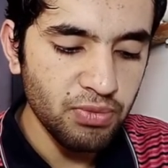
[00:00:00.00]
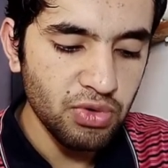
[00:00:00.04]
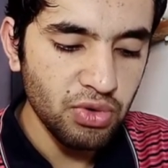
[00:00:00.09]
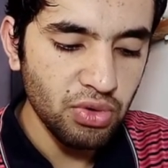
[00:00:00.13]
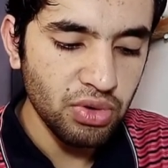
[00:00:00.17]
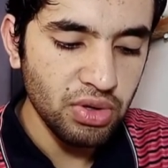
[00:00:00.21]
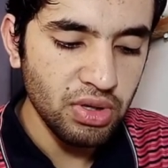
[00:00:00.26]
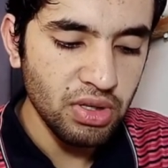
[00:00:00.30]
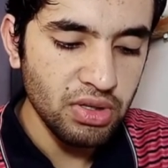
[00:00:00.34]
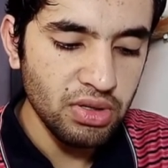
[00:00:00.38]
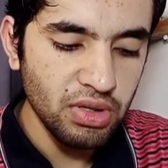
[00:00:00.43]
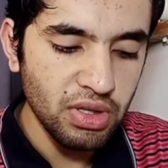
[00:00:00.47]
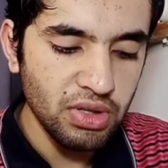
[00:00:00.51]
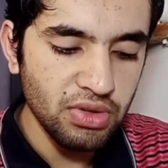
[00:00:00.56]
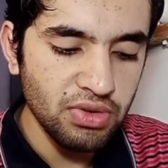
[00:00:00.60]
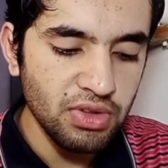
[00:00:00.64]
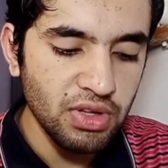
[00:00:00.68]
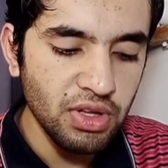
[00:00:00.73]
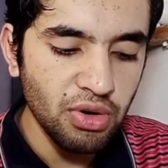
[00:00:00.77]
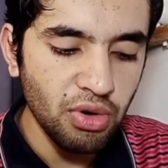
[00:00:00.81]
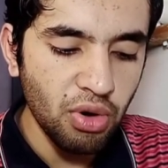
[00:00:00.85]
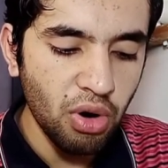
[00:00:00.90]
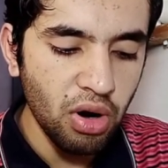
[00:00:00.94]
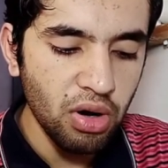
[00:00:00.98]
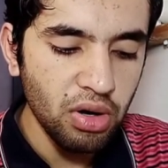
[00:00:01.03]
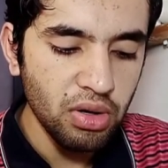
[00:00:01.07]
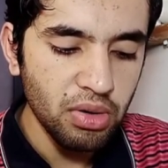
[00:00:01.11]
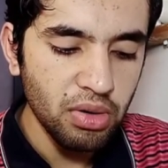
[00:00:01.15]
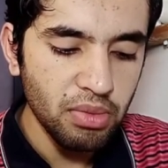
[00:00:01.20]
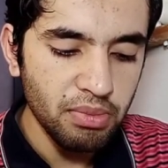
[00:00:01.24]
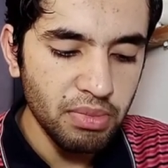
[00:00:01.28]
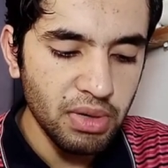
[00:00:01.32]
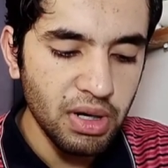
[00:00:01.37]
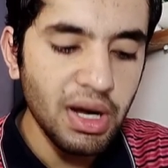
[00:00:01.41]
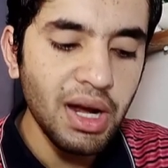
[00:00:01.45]
So this is the wrong,
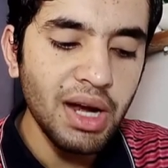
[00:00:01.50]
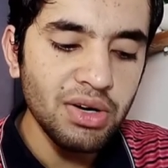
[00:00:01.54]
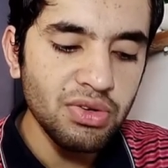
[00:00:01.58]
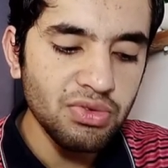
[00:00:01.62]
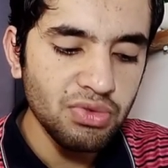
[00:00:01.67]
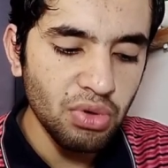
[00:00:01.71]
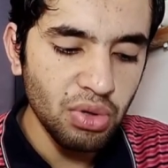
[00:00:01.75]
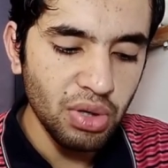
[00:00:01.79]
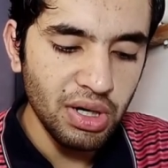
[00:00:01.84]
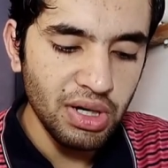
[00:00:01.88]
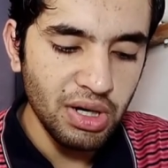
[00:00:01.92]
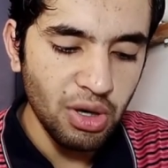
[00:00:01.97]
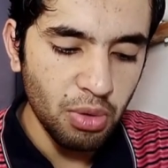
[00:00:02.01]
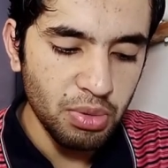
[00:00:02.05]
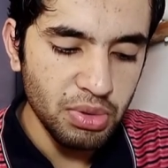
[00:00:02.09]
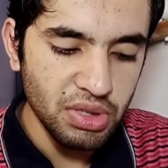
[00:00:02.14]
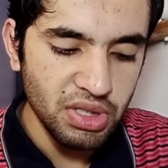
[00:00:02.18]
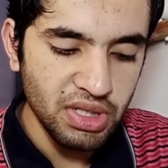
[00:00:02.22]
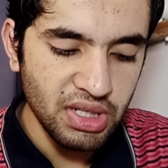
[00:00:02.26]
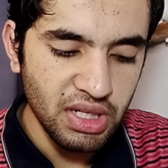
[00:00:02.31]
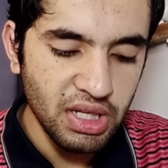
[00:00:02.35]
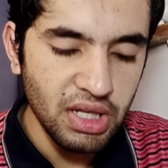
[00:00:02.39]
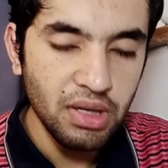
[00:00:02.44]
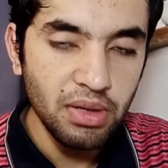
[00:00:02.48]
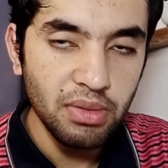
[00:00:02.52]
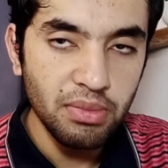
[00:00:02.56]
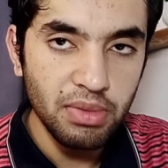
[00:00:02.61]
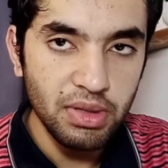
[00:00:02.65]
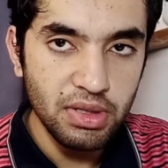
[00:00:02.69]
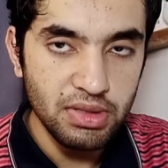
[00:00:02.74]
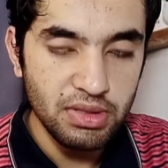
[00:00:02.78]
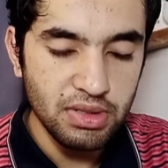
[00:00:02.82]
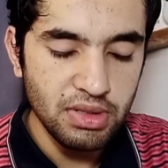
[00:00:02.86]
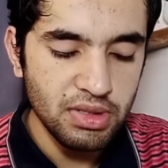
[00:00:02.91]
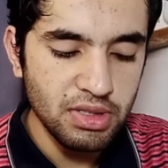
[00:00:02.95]
but let's look at option E
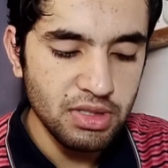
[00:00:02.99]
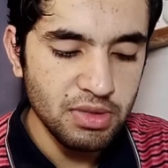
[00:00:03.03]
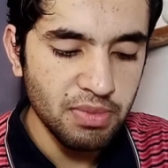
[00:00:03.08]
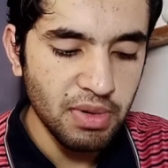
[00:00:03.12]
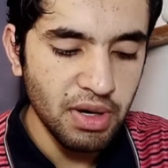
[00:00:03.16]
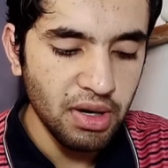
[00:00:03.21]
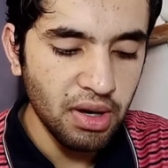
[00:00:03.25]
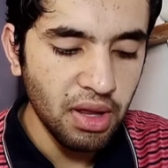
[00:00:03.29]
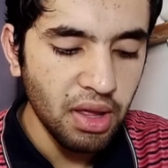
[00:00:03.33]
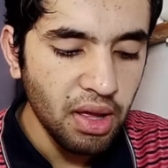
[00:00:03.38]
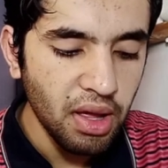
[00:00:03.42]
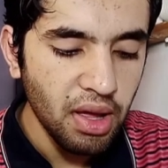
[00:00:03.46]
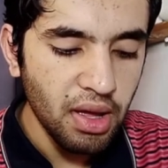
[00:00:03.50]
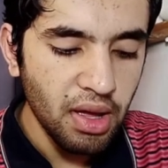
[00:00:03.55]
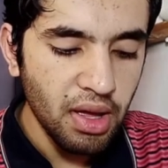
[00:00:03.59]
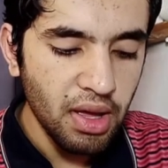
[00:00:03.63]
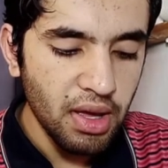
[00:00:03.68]
because it is pending.